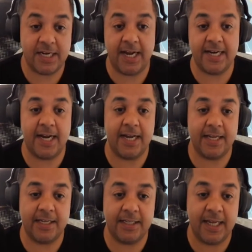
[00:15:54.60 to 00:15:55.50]
started.
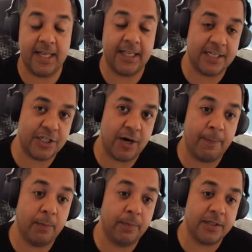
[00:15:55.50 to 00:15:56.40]
Oh, last
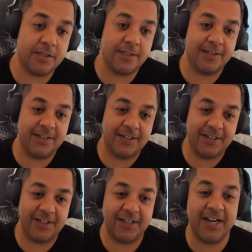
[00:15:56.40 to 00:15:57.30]
year I published amazing.
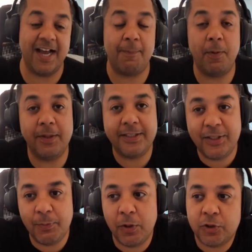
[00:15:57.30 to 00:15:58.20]
I published
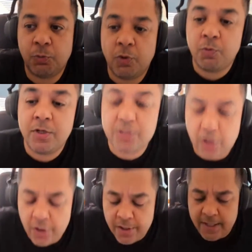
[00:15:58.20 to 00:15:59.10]
2 books. One was
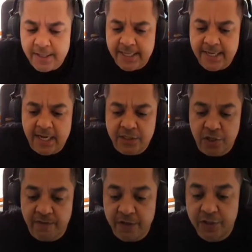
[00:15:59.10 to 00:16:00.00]
on the Azure